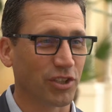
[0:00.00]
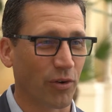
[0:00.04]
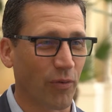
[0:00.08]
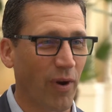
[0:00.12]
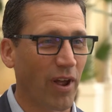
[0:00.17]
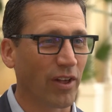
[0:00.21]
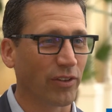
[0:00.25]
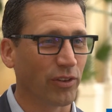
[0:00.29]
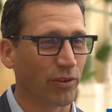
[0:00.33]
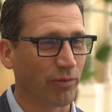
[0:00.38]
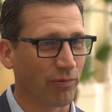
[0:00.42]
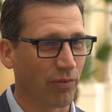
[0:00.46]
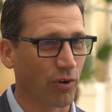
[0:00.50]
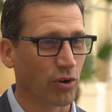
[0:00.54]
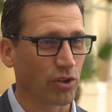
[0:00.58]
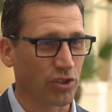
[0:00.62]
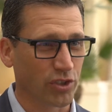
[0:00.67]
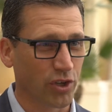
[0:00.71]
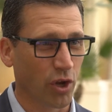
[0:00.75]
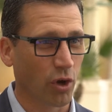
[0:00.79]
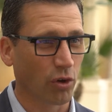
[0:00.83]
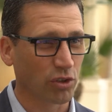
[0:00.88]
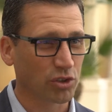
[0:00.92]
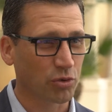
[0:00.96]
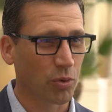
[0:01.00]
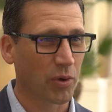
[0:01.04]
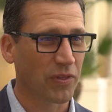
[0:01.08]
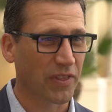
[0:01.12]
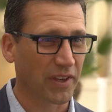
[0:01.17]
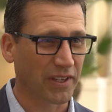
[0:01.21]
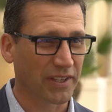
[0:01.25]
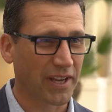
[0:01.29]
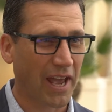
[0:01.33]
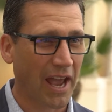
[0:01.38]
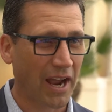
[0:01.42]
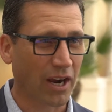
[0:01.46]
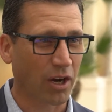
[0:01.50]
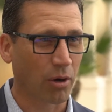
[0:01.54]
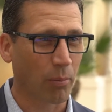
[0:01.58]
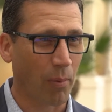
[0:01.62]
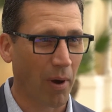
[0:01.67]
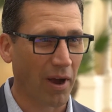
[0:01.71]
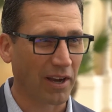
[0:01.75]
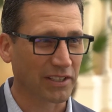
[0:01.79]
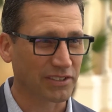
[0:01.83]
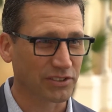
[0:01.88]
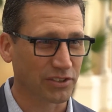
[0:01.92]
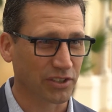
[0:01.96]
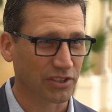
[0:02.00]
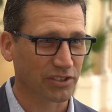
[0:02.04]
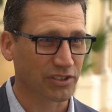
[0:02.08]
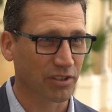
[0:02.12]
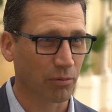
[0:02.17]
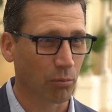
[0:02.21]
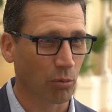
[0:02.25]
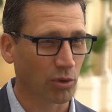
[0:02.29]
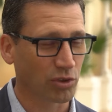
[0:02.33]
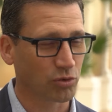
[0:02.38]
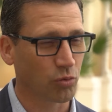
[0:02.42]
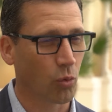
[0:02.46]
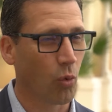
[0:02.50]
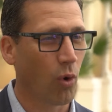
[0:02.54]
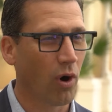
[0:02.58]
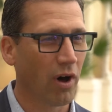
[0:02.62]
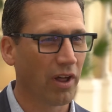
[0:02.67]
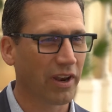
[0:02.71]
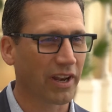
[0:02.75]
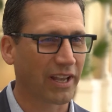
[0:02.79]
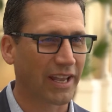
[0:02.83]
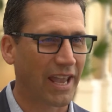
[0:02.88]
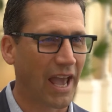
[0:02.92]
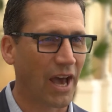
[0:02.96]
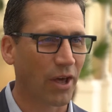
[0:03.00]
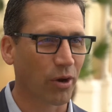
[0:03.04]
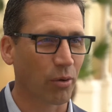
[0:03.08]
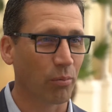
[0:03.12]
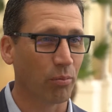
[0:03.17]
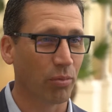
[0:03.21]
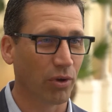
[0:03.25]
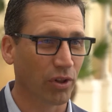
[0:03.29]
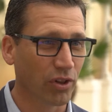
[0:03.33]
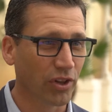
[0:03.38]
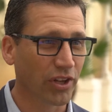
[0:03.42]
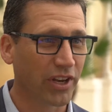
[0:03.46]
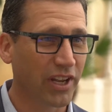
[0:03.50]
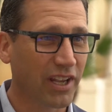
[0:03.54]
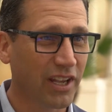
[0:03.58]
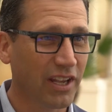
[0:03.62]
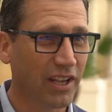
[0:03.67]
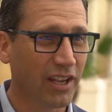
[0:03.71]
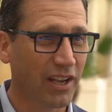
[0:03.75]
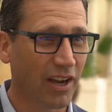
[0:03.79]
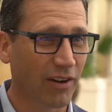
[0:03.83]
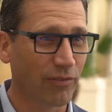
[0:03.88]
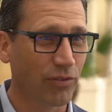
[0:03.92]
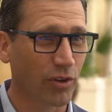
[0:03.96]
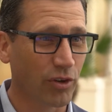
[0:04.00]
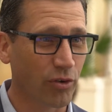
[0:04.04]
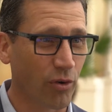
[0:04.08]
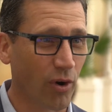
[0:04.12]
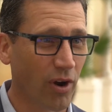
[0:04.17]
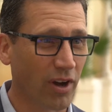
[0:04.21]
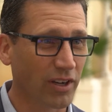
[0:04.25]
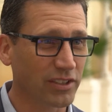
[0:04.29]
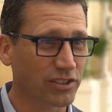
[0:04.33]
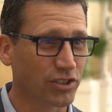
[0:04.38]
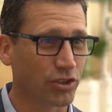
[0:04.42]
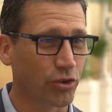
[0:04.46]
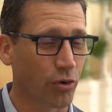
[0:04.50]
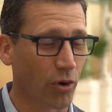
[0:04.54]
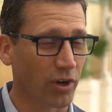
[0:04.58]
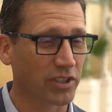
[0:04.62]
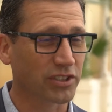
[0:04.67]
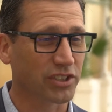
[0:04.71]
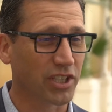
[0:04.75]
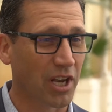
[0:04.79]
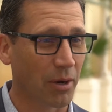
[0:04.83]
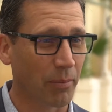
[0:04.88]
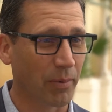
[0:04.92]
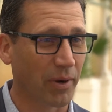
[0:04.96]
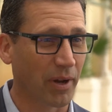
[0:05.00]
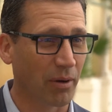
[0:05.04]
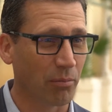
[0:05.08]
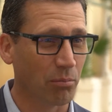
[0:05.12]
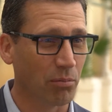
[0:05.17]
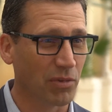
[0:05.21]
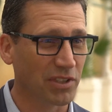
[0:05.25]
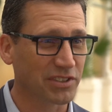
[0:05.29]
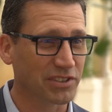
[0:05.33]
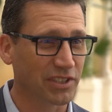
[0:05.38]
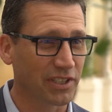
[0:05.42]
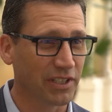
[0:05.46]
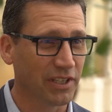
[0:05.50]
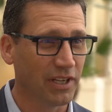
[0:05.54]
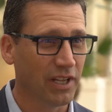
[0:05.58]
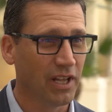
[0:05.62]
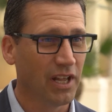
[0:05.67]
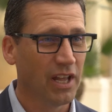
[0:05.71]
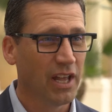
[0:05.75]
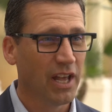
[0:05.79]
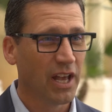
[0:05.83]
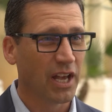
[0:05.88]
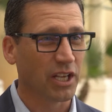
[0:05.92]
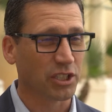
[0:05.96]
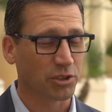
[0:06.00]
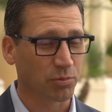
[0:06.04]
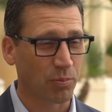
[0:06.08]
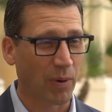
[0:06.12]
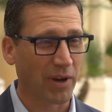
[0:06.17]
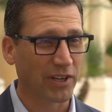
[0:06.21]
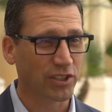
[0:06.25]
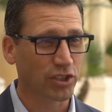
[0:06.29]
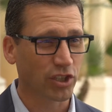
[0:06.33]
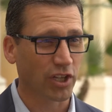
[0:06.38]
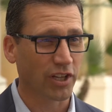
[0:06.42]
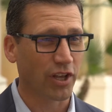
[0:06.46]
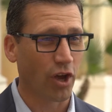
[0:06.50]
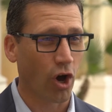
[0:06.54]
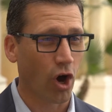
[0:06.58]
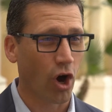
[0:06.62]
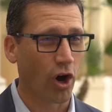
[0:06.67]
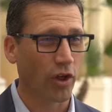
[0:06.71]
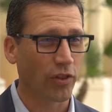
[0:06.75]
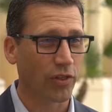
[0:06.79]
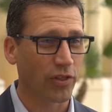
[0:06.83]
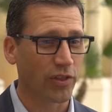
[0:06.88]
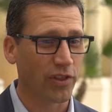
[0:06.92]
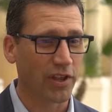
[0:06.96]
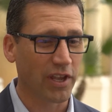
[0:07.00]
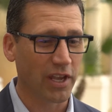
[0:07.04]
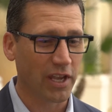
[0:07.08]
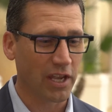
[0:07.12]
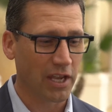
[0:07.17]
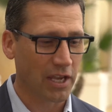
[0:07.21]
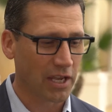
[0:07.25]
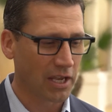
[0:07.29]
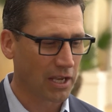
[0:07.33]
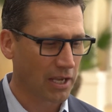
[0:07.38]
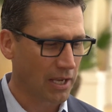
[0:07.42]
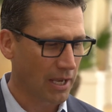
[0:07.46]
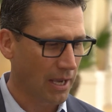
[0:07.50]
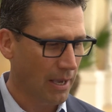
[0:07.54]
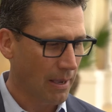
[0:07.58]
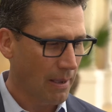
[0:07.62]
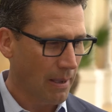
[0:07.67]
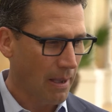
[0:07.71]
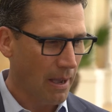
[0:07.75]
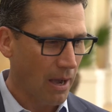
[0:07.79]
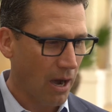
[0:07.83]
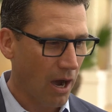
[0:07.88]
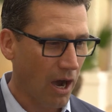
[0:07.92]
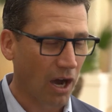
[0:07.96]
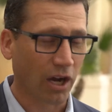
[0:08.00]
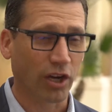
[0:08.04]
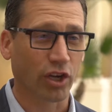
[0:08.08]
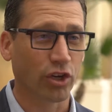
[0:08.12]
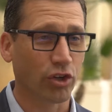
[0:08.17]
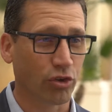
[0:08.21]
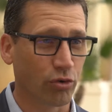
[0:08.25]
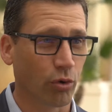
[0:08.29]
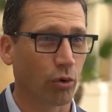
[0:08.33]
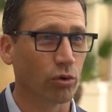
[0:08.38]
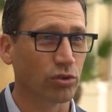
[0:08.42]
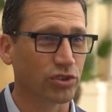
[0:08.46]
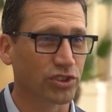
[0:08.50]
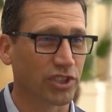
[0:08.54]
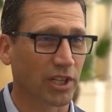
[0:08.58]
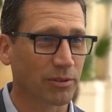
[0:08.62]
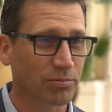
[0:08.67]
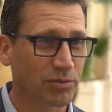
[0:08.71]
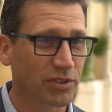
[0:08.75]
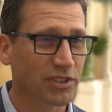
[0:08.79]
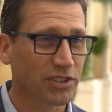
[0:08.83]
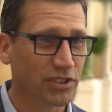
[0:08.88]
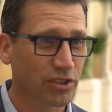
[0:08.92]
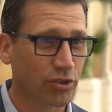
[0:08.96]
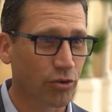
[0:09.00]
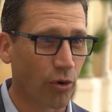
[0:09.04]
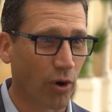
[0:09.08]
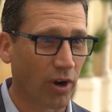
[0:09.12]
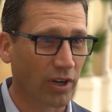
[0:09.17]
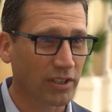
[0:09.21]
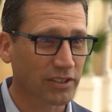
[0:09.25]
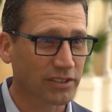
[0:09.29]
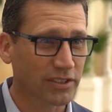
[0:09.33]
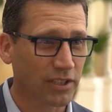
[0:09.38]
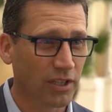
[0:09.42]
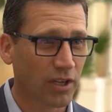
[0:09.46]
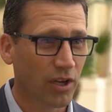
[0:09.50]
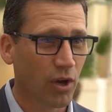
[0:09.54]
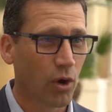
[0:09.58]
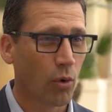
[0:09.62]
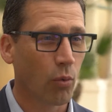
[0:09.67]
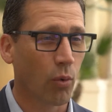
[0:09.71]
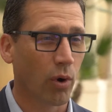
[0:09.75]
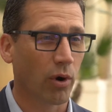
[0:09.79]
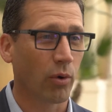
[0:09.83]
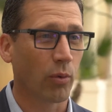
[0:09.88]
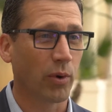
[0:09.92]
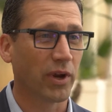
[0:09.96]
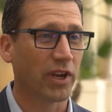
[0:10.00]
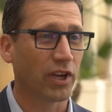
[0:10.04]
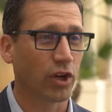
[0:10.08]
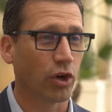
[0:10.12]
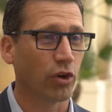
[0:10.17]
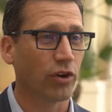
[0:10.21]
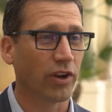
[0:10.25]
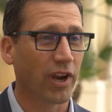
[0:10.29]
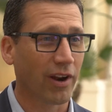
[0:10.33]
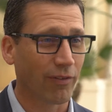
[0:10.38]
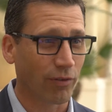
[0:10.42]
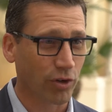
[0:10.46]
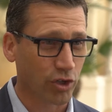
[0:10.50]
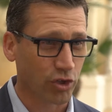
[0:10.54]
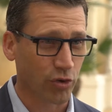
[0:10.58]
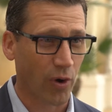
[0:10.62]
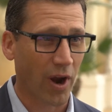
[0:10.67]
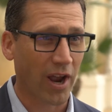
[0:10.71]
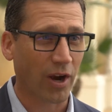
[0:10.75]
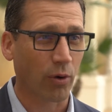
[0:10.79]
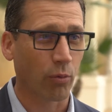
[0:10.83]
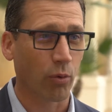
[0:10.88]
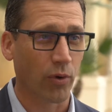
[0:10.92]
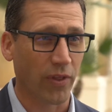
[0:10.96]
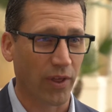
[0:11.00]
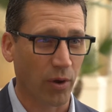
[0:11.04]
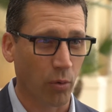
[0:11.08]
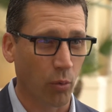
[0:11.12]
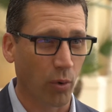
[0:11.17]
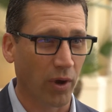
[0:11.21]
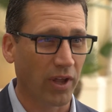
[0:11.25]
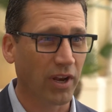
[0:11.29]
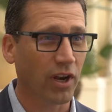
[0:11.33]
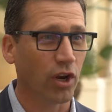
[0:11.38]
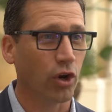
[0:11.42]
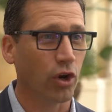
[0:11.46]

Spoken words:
around the first dose with the tackle box system was one, accountability of the drugs coming up missing, especially on the controlled substance drugs, where we couldn't ever track where they went,